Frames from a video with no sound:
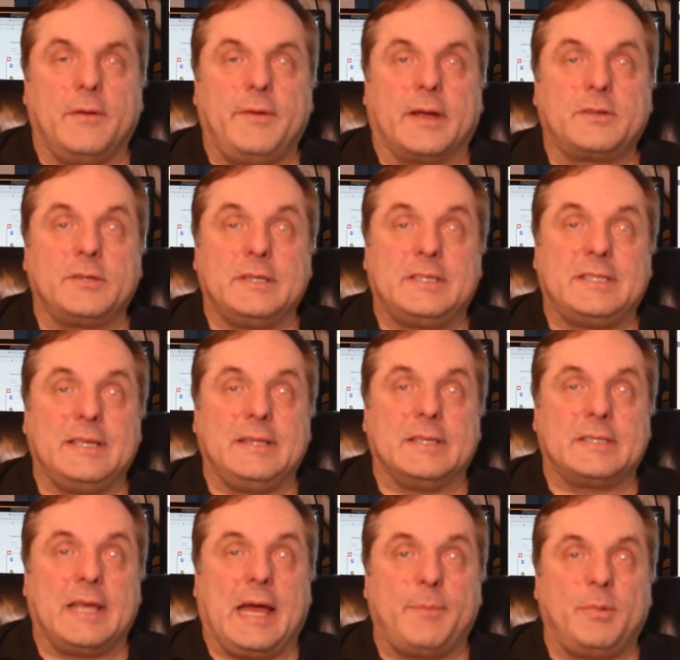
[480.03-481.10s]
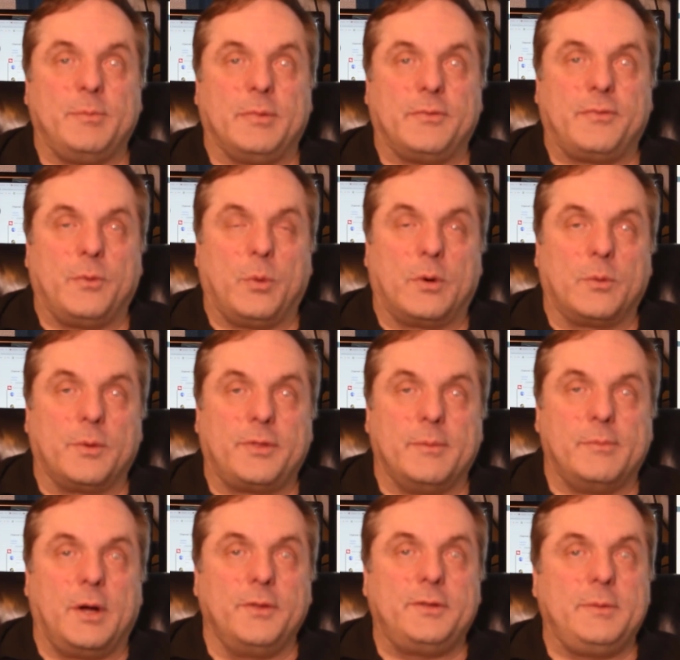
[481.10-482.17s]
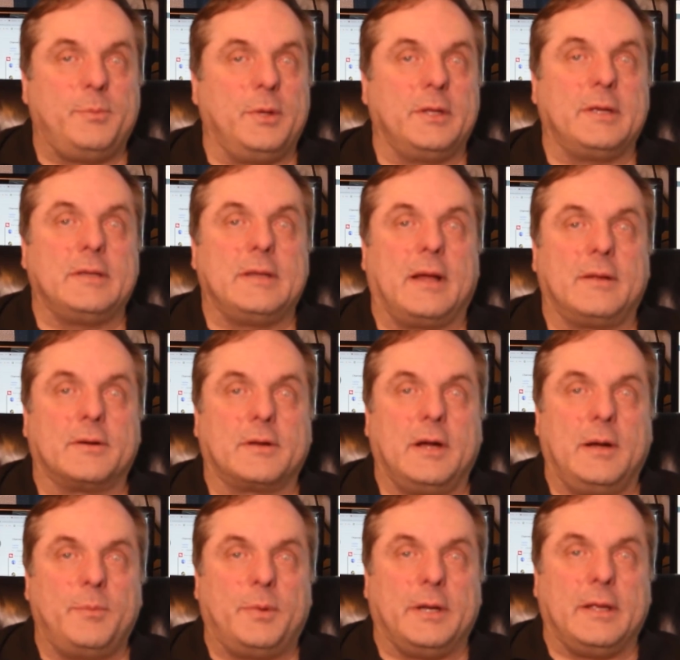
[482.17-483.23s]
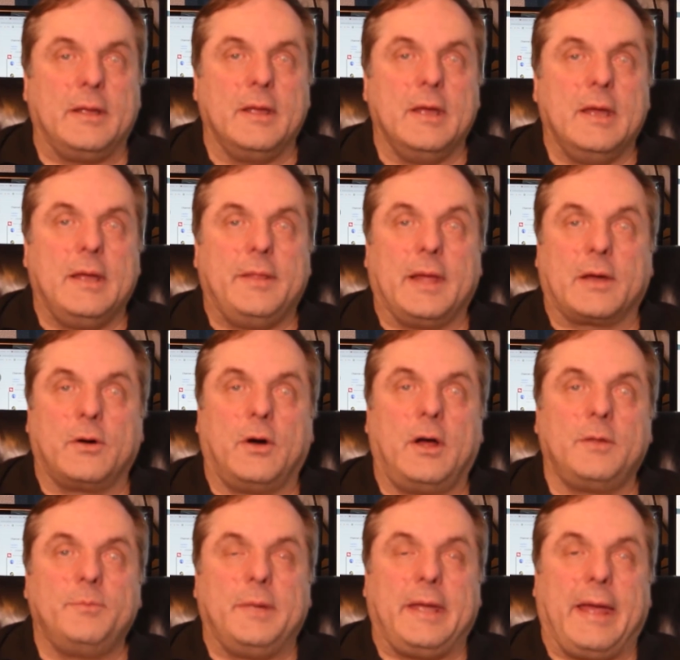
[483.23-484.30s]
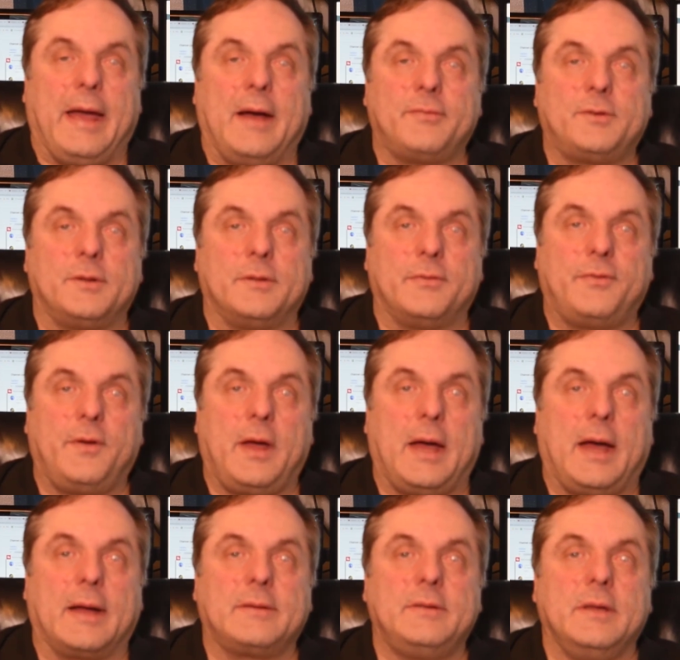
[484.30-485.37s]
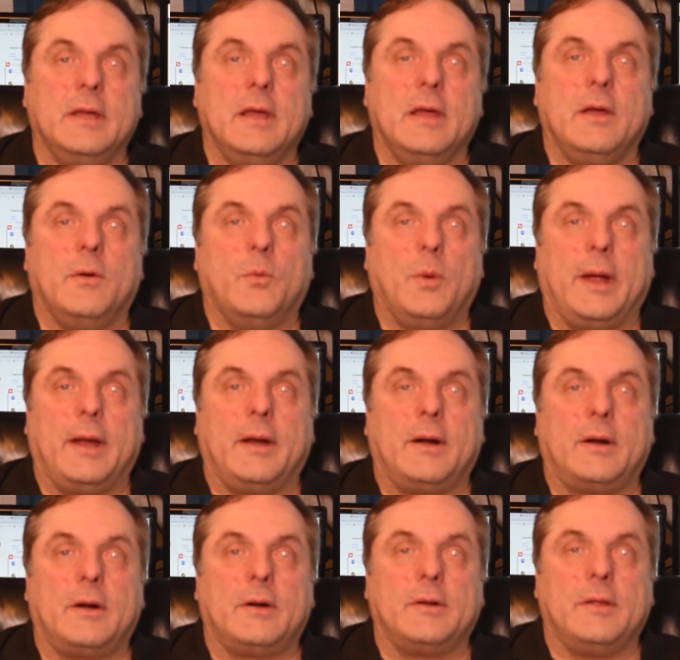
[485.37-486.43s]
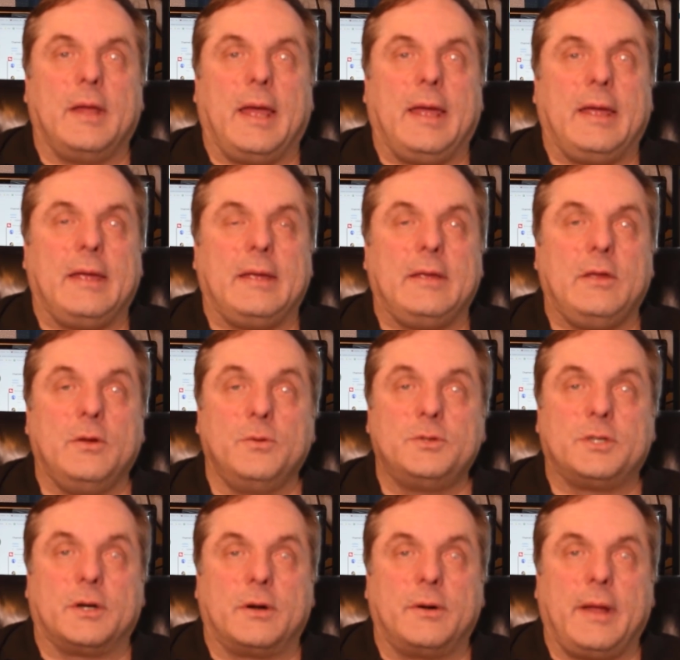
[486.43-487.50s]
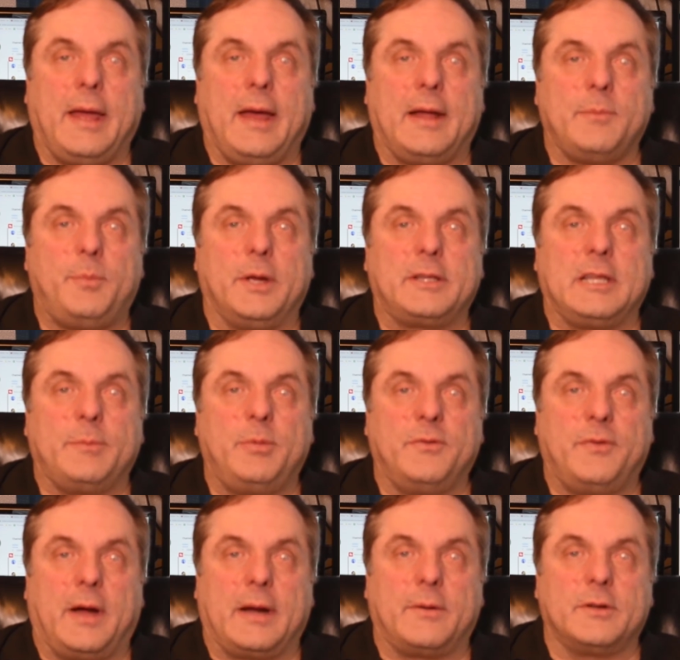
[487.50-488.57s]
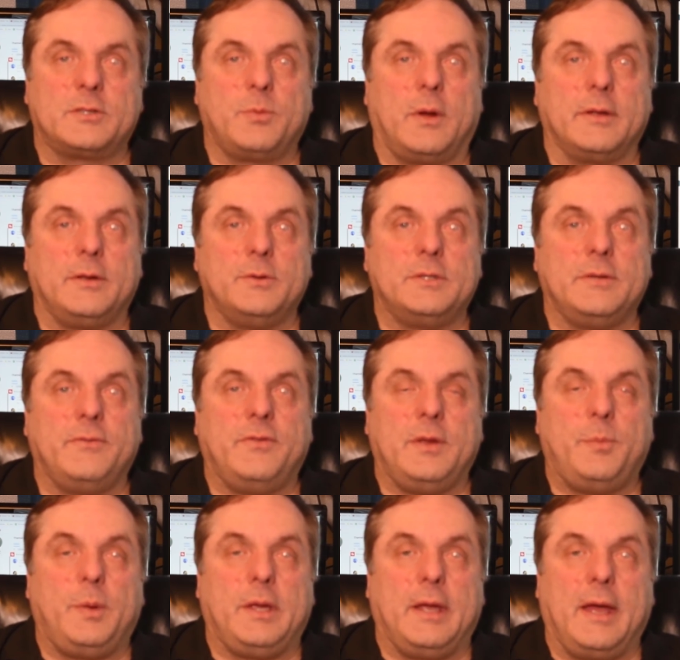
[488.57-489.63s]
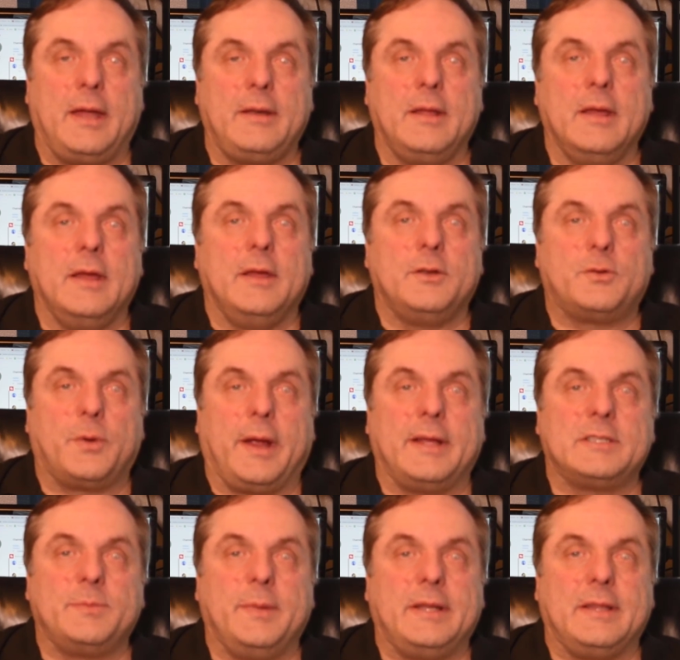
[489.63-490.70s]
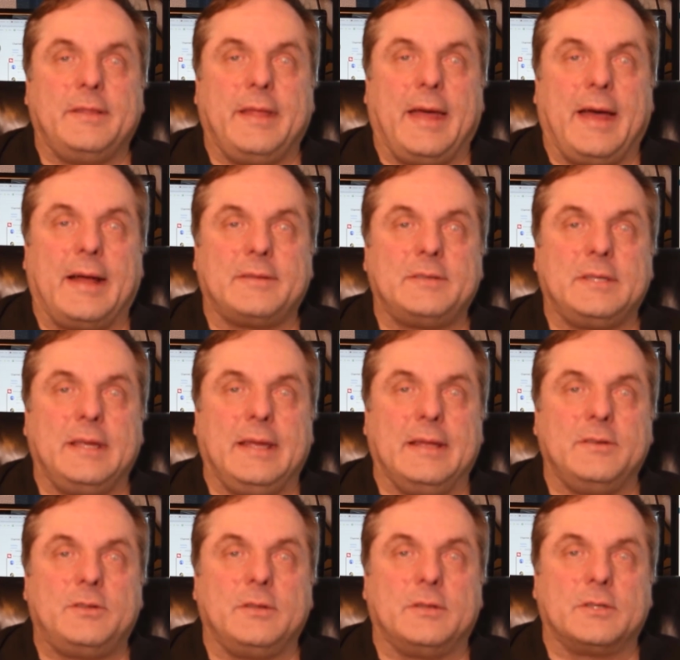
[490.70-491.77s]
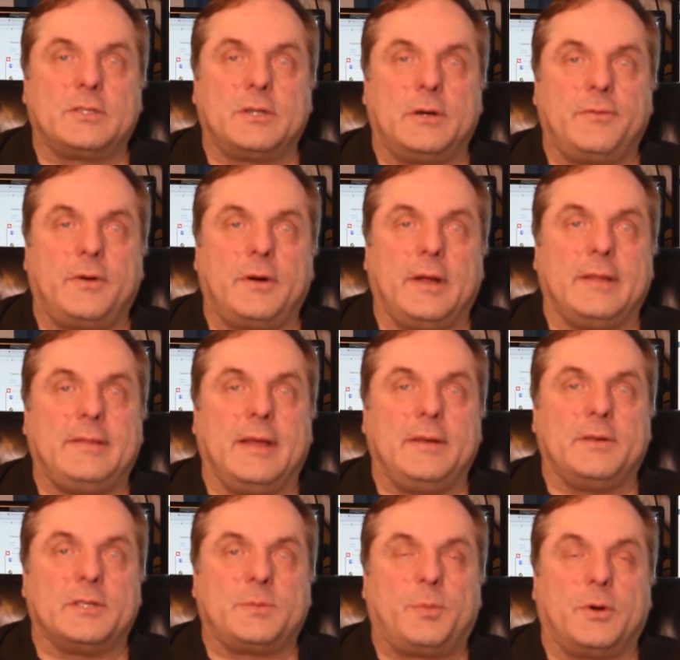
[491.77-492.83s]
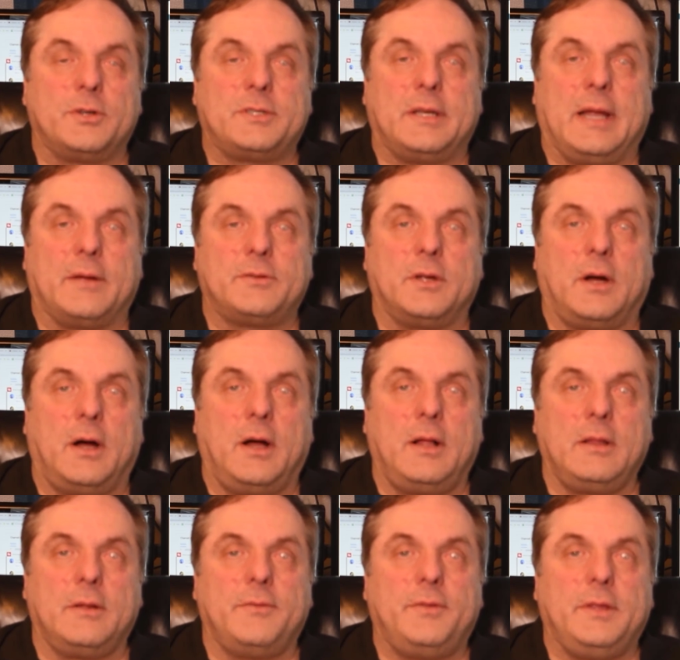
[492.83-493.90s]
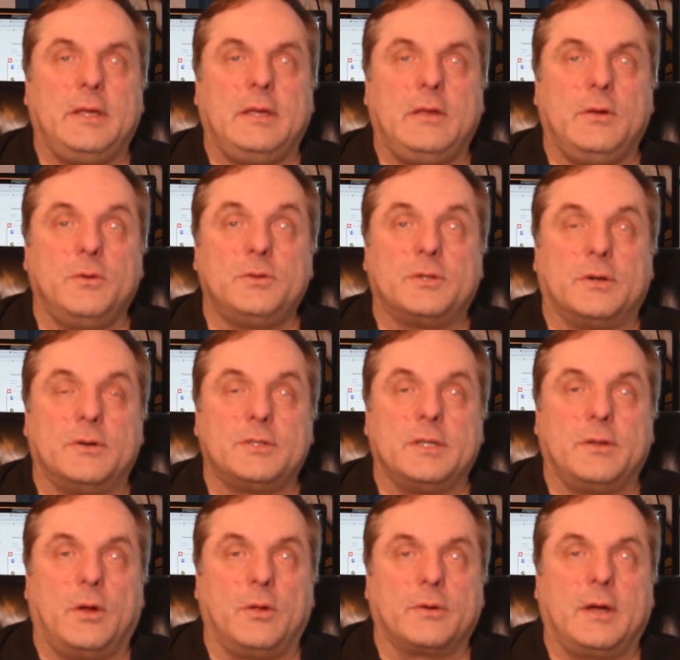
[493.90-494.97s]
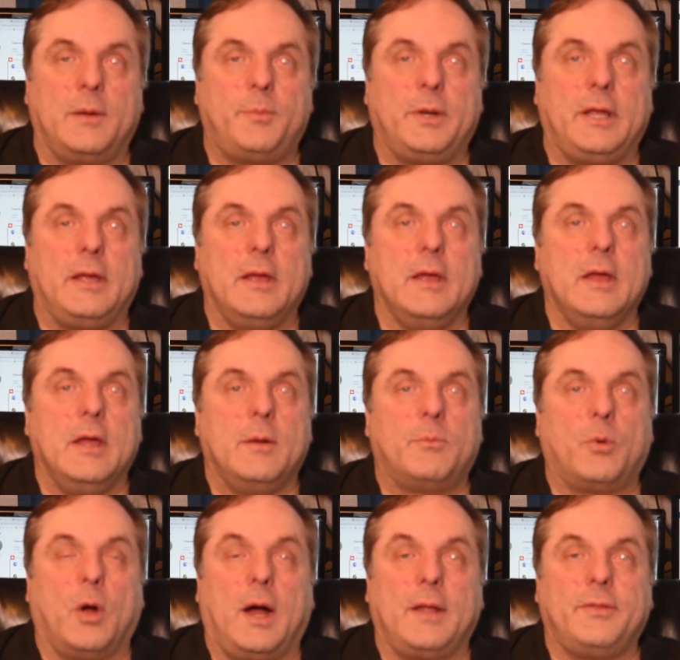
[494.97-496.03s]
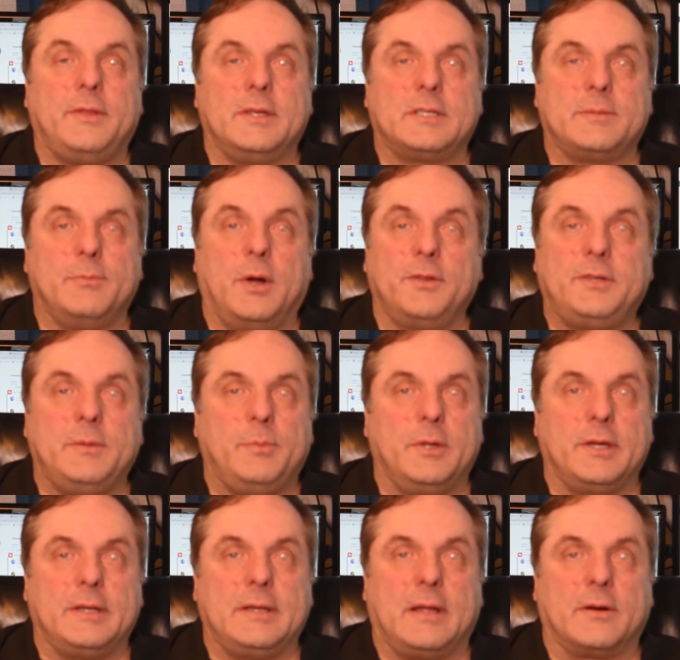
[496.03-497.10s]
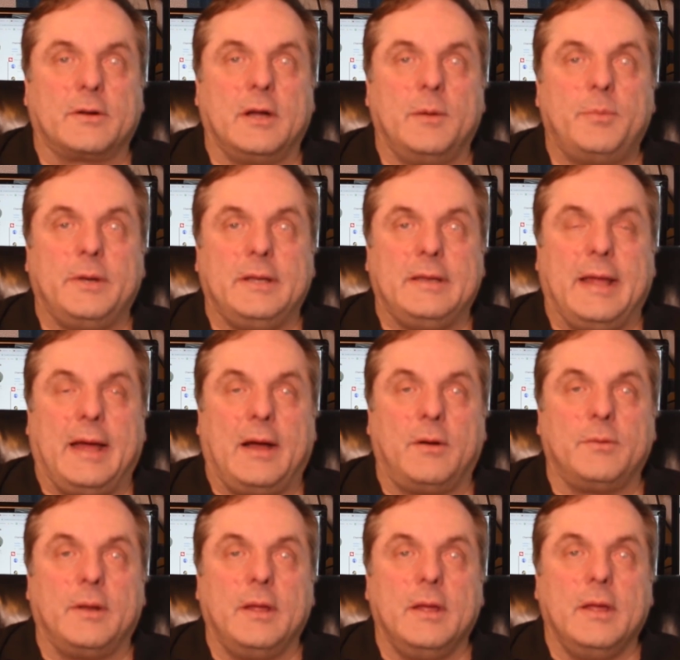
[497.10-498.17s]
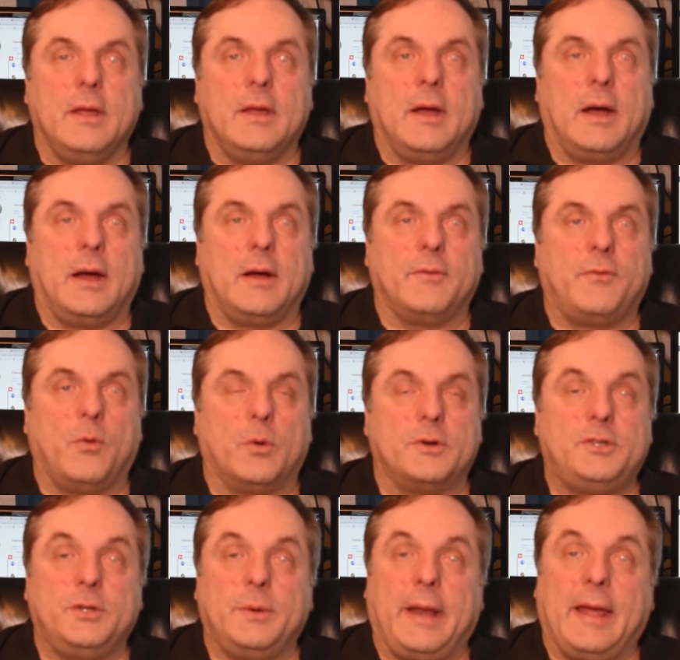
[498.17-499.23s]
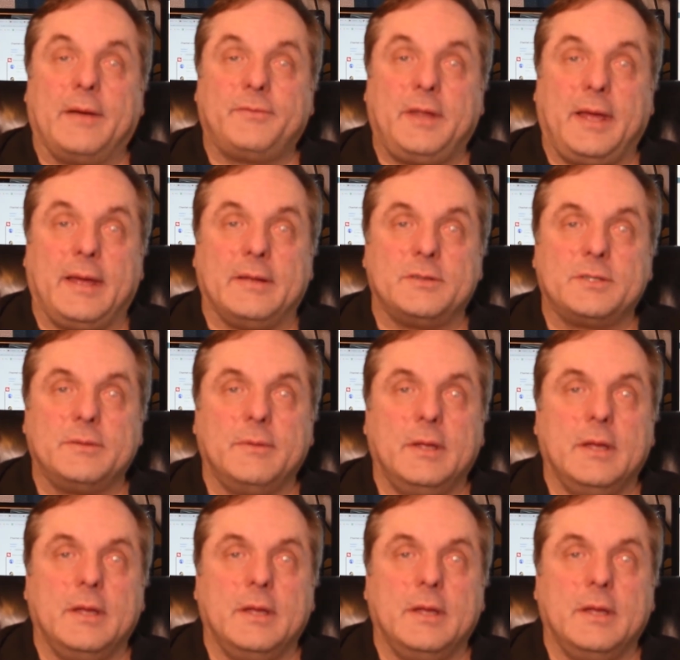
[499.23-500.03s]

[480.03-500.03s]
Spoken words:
I've actually seen this happen before with a multi-billion-dollar company that called me after the fact, where a user had picked up a virus while using VPN, transmitted that into the server. It then dispersed it out to all of the users in the whole company, brought this multi-billion-dollar company down for 2.5 days.